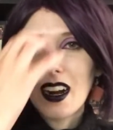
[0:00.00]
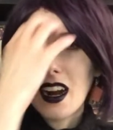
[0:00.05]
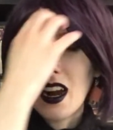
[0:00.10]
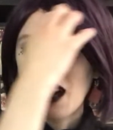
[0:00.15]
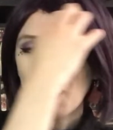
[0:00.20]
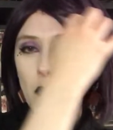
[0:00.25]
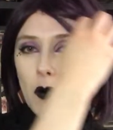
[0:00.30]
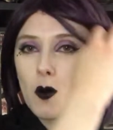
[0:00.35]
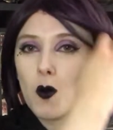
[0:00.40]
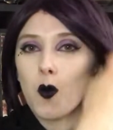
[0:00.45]
I
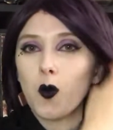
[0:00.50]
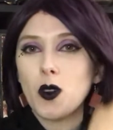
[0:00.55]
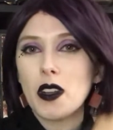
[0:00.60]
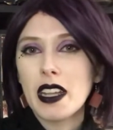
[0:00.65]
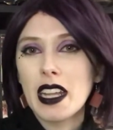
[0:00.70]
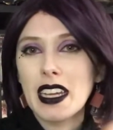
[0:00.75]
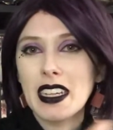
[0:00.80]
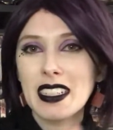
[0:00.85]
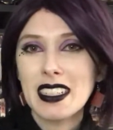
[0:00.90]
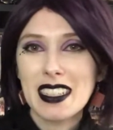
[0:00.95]
would
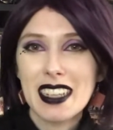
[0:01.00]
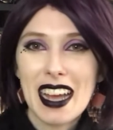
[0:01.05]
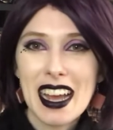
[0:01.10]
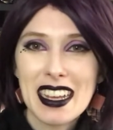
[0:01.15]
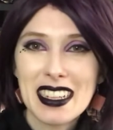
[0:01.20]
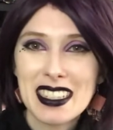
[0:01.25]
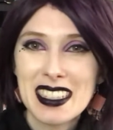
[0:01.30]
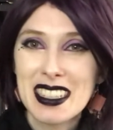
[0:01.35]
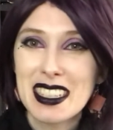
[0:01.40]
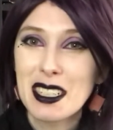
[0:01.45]
like to
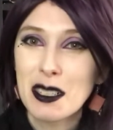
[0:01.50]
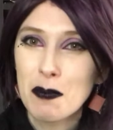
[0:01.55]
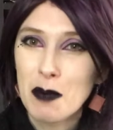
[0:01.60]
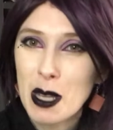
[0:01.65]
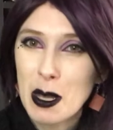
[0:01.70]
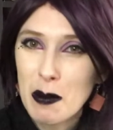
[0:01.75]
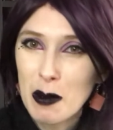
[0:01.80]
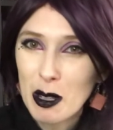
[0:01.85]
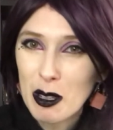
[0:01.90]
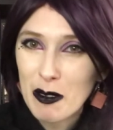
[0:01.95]
ask these
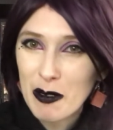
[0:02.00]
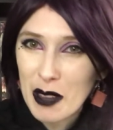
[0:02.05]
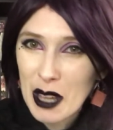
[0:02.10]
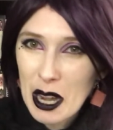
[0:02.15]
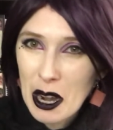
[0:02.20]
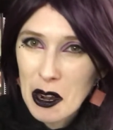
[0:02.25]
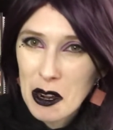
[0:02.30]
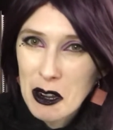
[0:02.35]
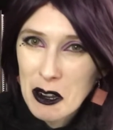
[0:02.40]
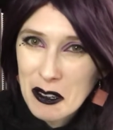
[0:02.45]
people if they
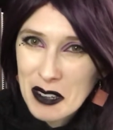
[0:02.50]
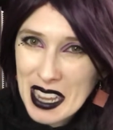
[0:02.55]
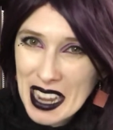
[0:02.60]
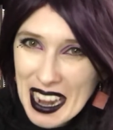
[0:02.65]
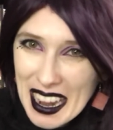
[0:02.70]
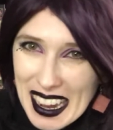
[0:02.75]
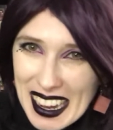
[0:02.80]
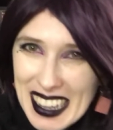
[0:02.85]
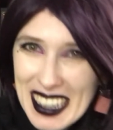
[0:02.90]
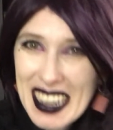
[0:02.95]
are
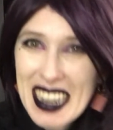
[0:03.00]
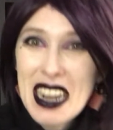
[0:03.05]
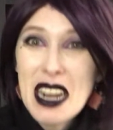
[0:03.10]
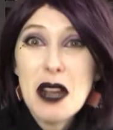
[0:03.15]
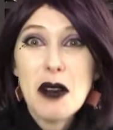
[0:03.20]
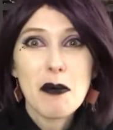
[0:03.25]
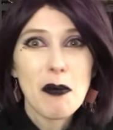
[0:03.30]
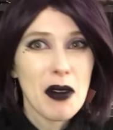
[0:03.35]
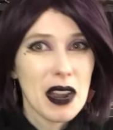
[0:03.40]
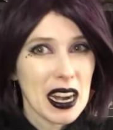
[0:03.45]
okay,
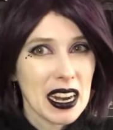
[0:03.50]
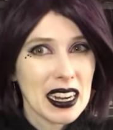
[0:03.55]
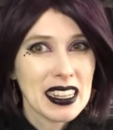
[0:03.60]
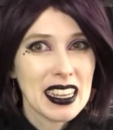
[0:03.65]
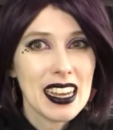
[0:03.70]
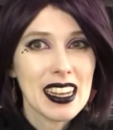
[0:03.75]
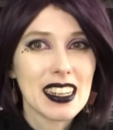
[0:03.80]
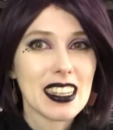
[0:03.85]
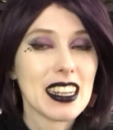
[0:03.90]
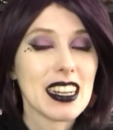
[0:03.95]
but I
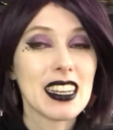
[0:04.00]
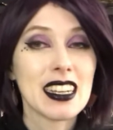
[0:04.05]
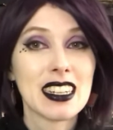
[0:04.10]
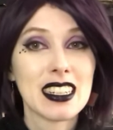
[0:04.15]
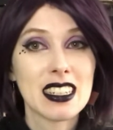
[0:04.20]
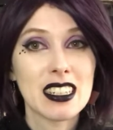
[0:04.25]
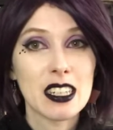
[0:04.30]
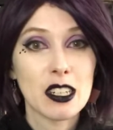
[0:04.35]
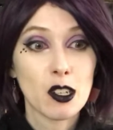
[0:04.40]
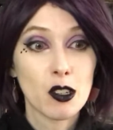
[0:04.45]
get it. It
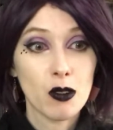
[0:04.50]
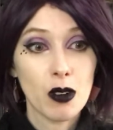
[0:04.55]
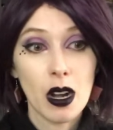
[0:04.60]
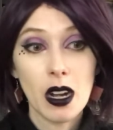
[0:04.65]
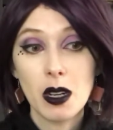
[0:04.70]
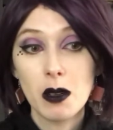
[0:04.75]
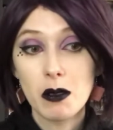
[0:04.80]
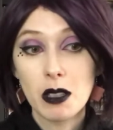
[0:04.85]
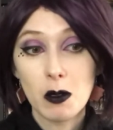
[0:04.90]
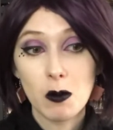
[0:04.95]
is
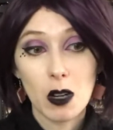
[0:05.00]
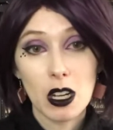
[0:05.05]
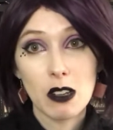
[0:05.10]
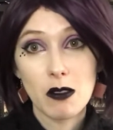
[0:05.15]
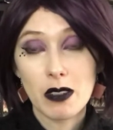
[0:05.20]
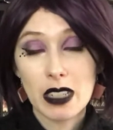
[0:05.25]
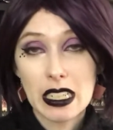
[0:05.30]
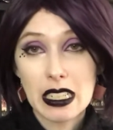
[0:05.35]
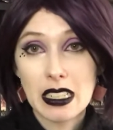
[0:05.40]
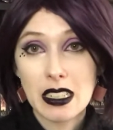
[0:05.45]
incredibly well
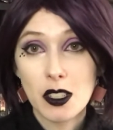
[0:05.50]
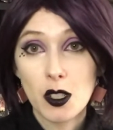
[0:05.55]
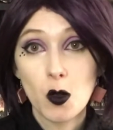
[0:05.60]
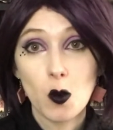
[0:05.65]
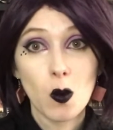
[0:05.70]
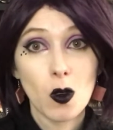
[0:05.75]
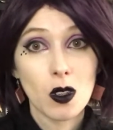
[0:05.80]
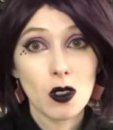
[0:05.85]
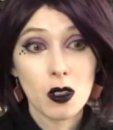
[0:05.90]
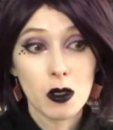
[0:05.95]
written. The
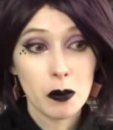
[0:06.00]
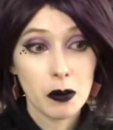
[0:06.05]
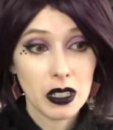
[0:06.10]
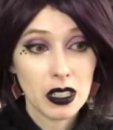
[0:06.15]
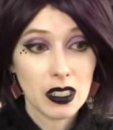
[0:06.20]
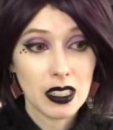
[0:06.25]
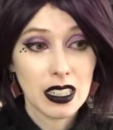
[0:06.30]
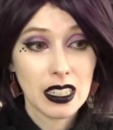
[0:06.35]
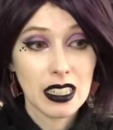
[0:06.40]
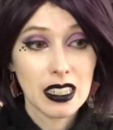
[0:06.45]
world
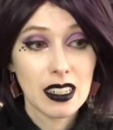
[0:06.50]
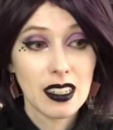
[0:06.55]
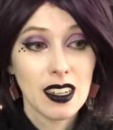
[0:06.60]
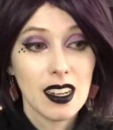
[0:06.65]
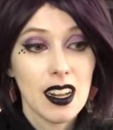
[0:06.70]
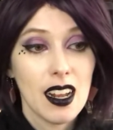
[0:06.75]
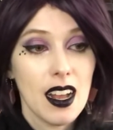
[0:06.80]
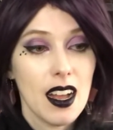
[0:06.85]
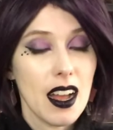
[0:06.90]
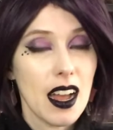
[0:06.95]
building
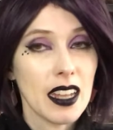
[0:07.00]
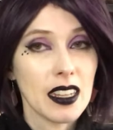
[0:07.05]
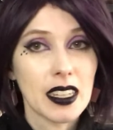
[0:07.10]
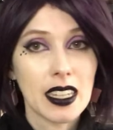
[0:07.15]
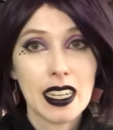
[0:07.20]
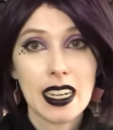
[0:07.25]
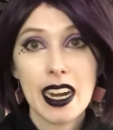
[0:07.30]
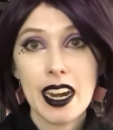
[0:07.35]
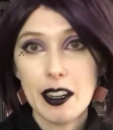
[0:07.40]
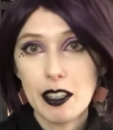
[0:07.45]
and the
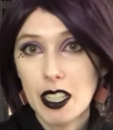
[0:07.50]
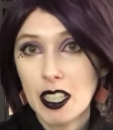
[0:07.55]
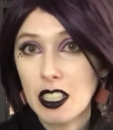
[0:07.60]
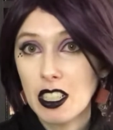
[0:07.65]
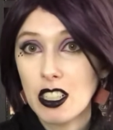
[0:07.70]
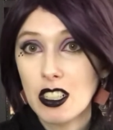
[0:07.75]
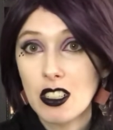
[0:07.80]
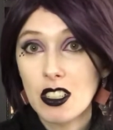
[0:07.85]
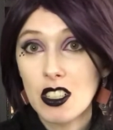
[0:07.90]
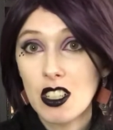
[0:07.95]

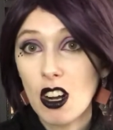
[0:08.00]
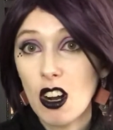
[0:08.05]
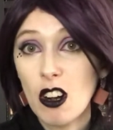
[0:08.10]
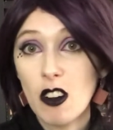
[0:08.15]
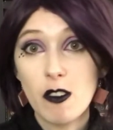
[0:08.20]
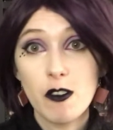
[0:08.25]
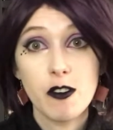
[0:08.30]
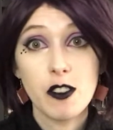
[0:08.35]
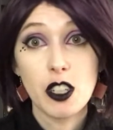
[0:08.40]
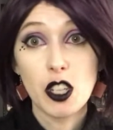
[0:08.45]
characters are
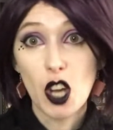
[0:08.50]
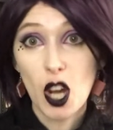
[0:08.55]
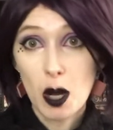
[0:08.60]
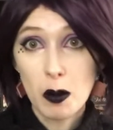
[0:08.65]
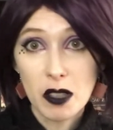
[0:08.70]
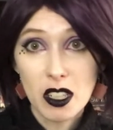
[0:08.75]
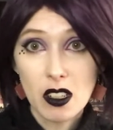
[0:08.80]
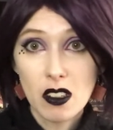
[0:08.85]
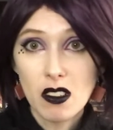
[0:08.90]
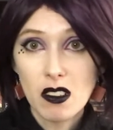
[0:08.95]

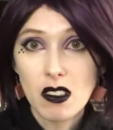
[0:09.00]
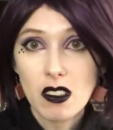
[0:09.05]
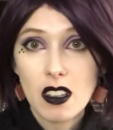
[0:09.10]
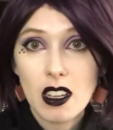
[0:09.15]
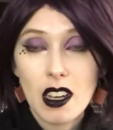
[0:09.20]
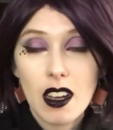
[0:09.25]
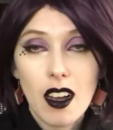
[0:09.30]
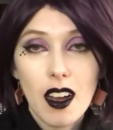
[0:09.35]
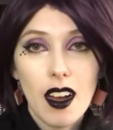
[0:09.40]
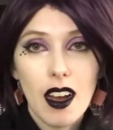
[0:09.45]
phenomenal.
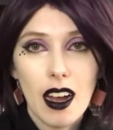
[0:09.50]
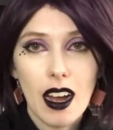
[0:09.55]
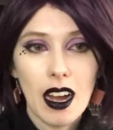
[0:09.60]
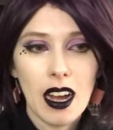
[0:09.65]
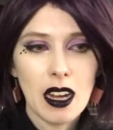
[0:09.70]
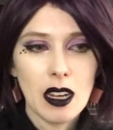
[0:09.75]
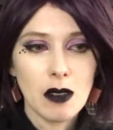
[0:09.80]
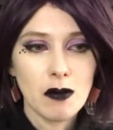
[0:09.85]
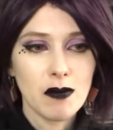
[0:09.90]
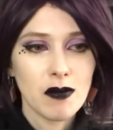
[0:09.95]

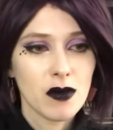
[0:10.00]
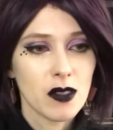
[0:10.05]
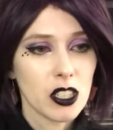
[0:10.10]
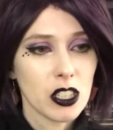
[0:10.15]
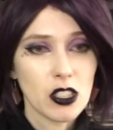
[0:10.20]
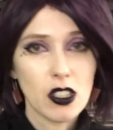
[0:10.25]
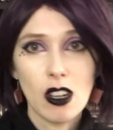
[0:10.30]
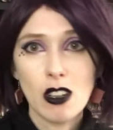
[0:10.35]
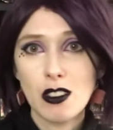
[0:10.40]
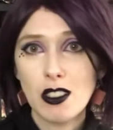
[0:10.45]

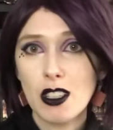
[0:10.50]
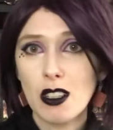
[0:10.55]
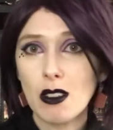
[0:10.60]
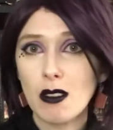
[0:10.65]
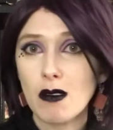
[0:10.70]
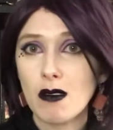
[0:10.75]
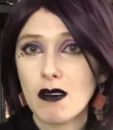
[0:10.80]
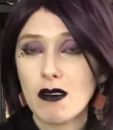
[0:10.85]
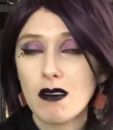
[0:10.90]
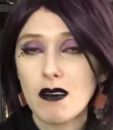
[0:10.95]
There's
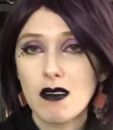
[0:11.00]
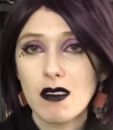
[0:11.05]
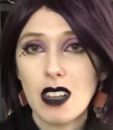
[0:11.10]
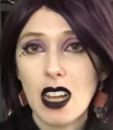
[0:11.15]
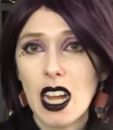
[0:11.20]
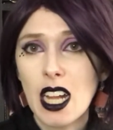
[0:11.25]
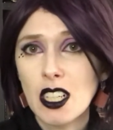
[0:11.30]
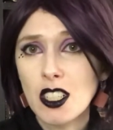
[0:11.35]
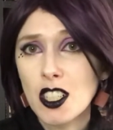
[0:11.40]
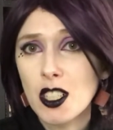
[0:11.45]
also
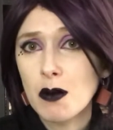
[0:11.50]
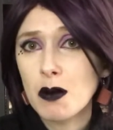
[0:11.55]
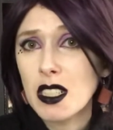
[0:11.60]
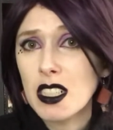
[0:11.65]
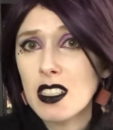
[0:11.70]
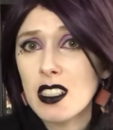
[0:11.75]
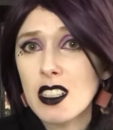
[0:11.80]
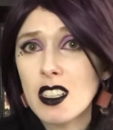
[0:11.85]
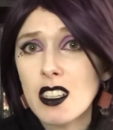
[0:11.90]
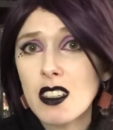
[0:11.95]

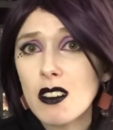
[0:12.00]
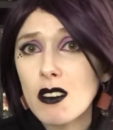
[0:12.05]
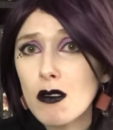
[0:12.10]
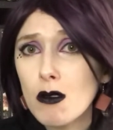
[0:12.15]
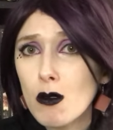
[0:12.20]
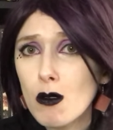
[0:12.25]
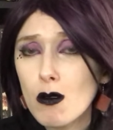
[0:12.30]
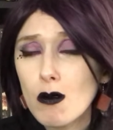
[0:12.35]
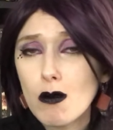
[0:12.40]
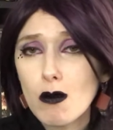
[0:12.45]

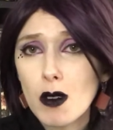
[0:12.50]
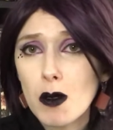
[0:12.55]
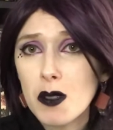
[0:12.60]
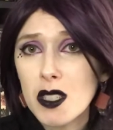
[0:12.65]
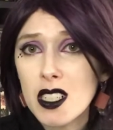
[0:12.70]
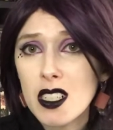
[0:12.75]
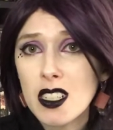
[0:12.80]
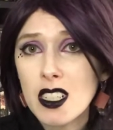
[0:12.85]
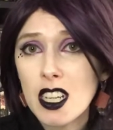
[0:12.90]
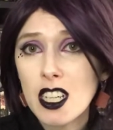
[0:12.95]
LGBTQ
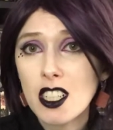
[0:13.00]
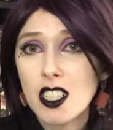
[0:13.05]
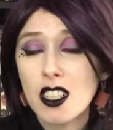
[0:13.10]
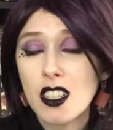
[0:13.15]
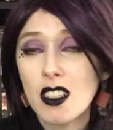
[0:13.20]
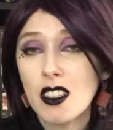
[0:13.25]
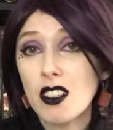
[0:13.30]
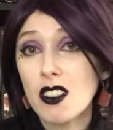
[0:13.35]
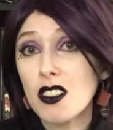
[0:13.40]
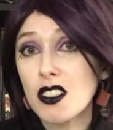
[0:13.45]

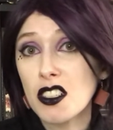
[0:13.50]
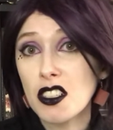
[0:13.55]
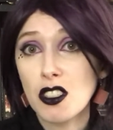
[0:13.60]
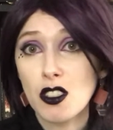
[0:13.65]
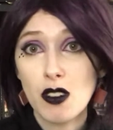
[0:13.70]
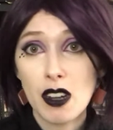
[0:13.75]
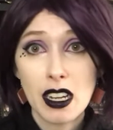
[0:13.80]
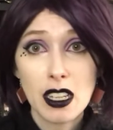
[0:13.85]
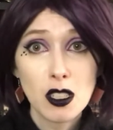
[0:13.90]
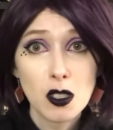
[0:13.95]
representation. There's a
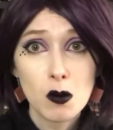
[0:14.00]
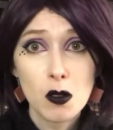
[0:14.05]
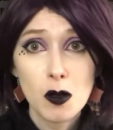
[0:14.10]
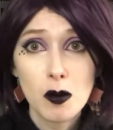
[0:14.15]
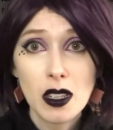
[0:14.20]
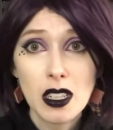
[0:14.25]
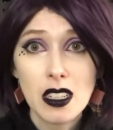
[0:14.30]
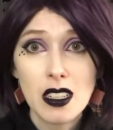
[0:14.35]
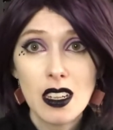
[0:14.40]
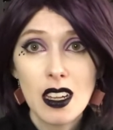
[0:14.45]
trans
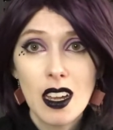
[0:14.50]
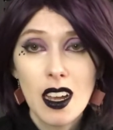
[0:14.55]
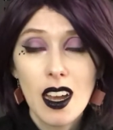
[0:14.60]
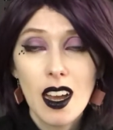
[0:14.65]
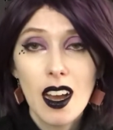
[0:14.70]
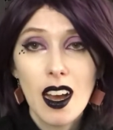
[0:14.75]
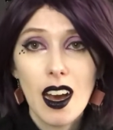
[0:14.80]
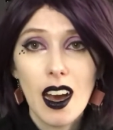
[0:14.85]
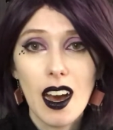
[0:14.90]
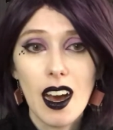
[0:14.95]
woman.
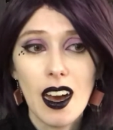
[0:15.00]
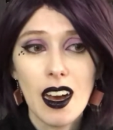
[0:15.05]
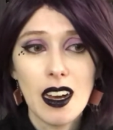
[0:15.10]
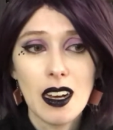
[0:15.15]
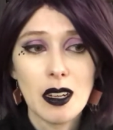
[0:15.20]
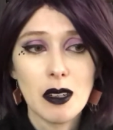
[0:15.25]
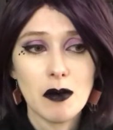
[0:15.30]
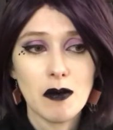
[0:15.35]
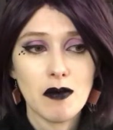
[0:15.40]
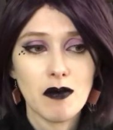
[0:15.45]

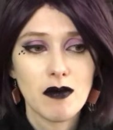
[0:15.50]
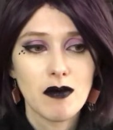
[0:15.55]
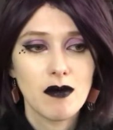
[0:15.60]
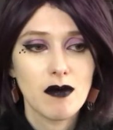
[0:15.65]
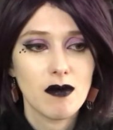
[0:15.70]
And